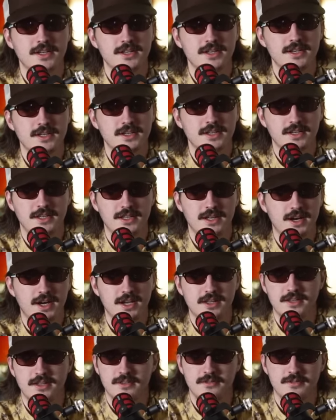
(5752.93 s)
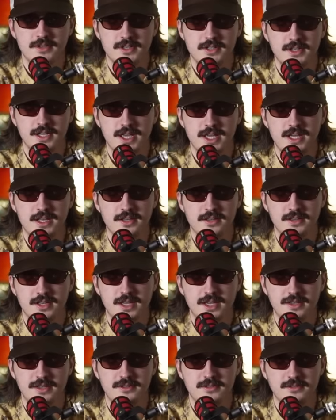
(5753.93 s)
You know, I didn't even hit
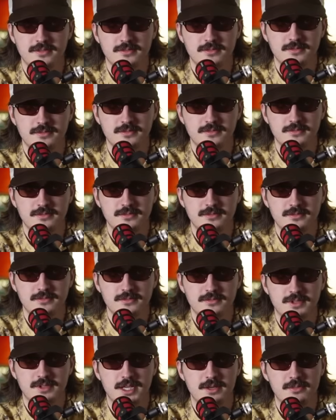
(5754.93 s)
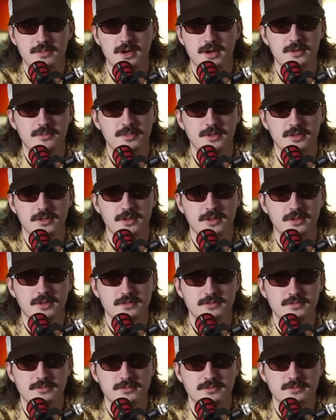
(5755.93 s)
like T-Mobile or
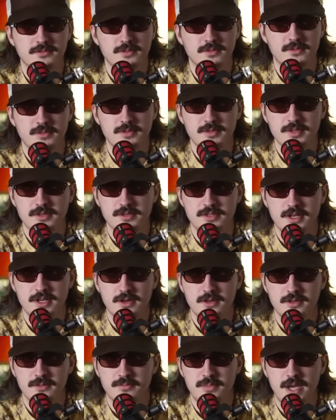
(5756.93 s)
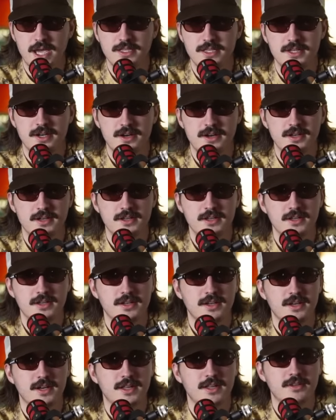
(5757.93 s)
what were those called? PayTalk.
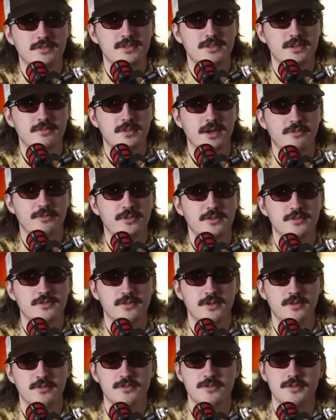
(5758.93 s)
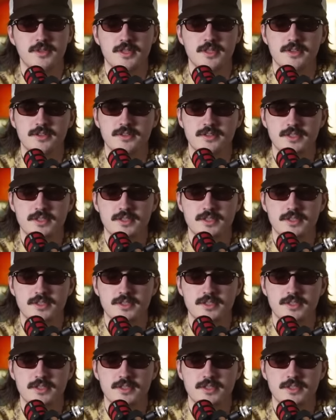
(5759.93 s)
That was yeah. like my first phone was one of those.